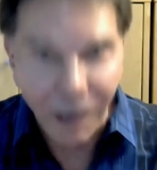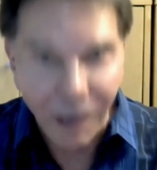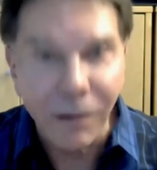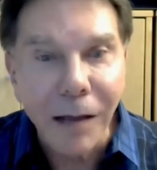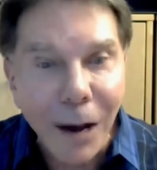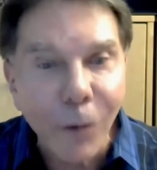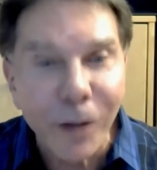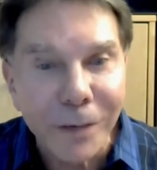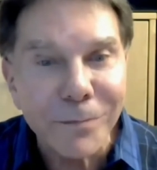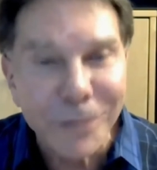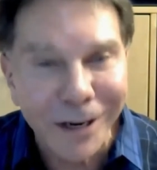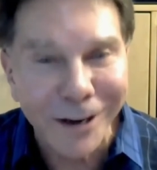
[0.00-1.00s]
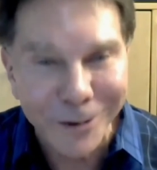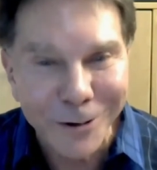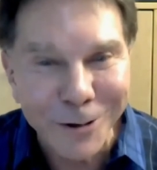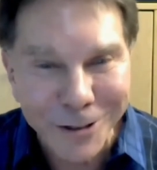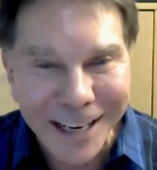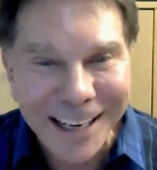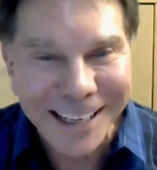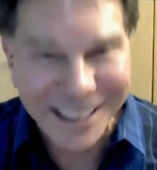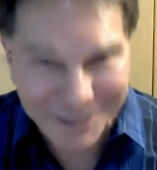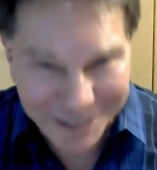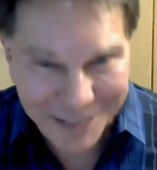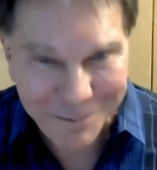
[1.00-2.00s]
allow them to undertake
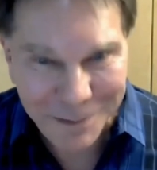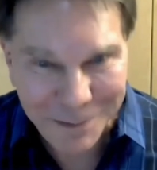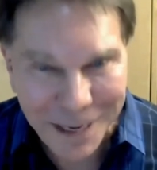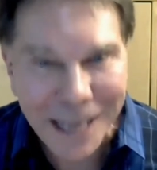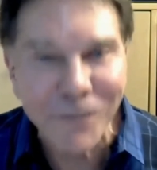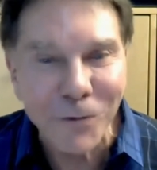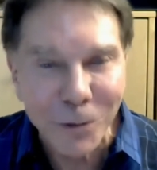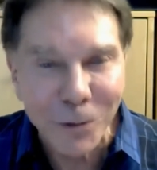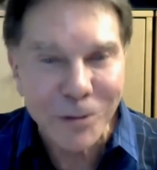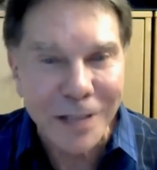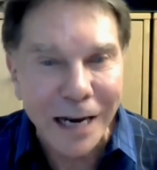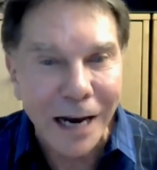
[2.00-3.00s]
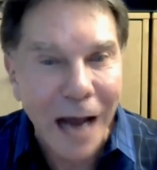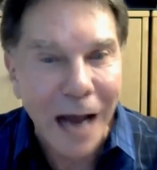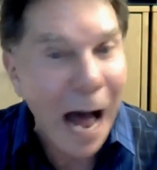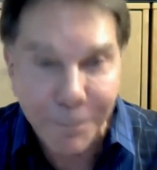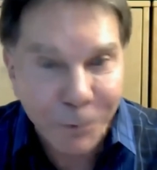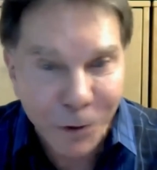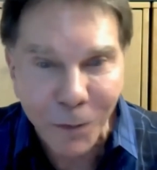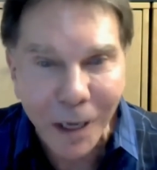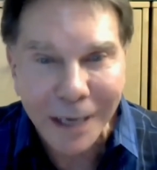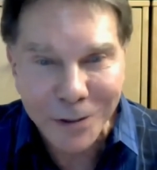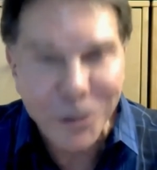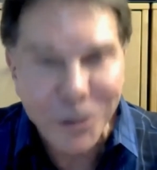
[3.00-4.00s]
behaviors that
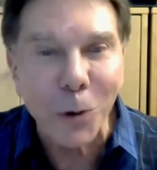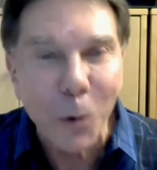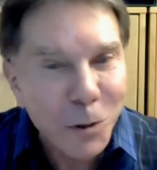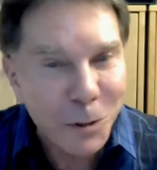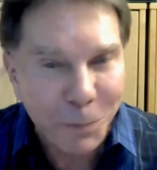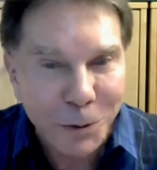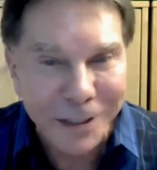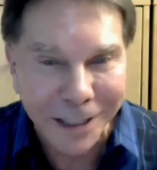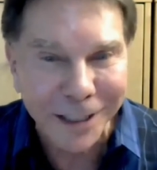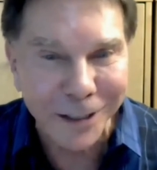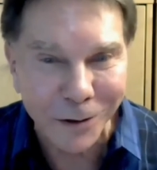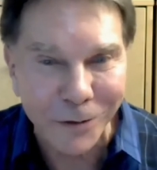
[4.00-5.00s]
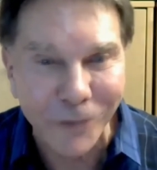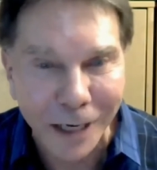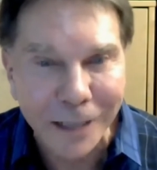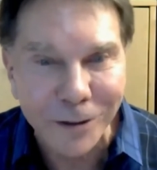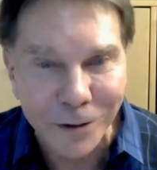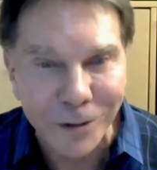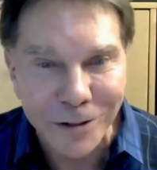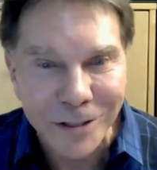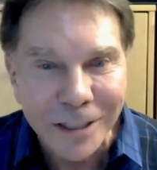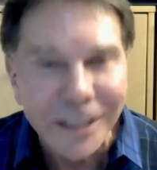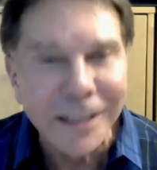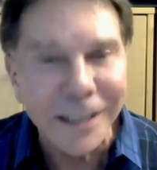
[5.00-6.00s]
optimize those particular
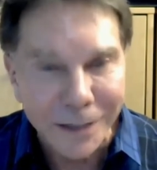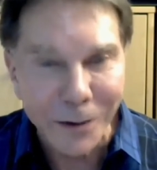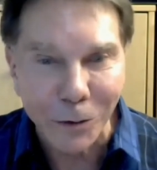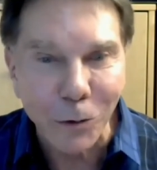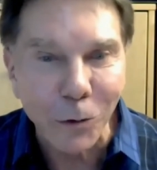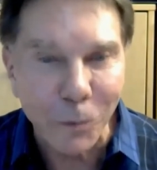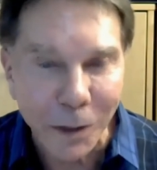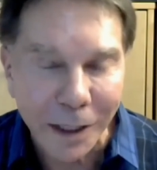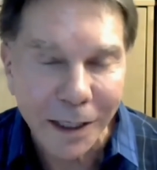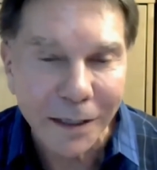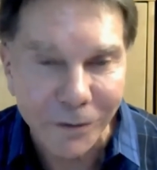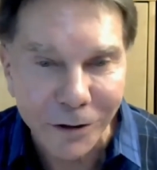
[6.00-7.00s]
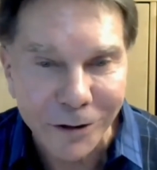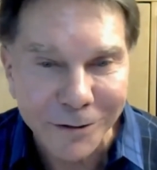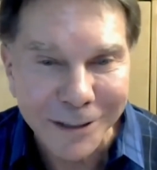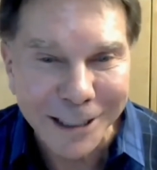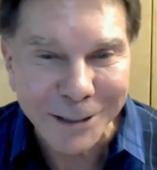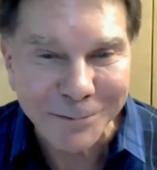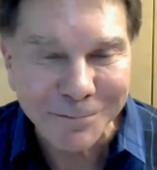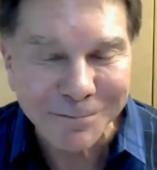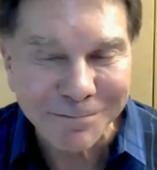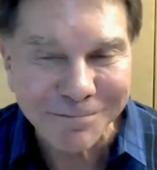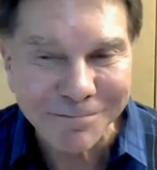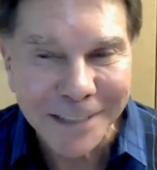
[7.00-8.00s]
vectors in their own behavior. Yeah.
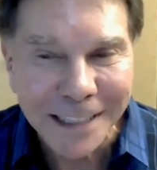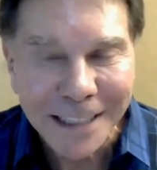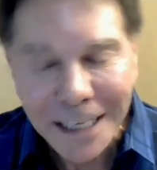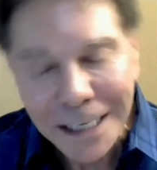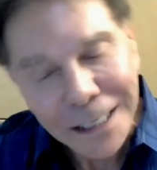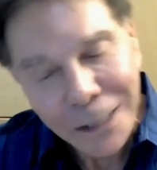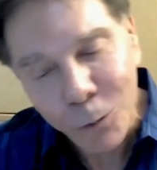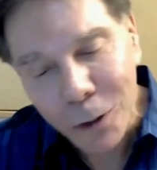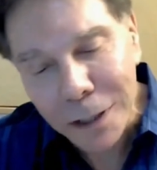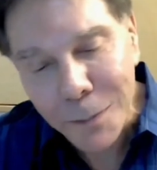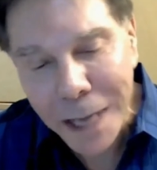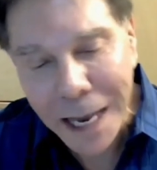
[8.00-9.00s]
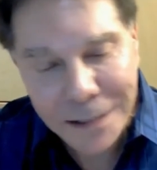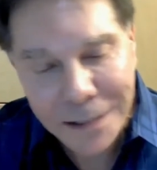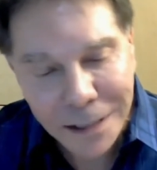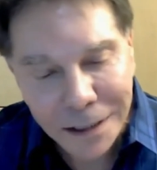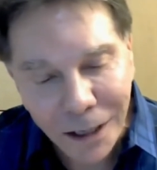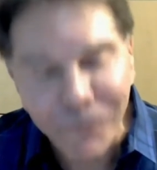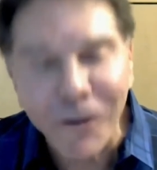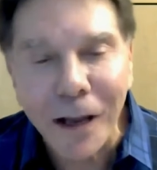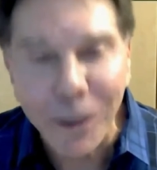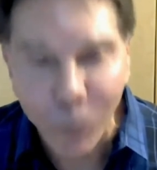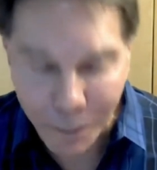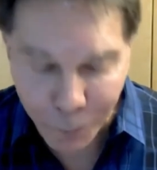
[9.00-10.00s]
Well, let me ask a
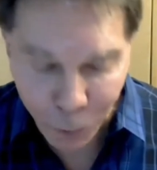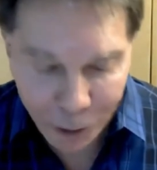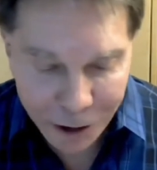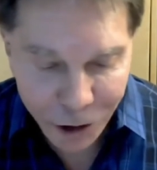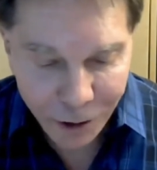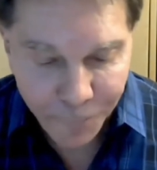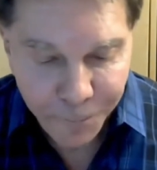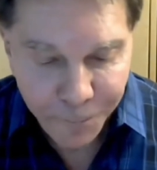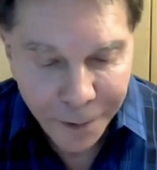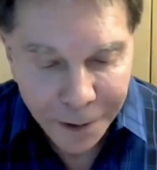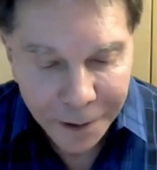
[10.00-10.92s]
follow-up question.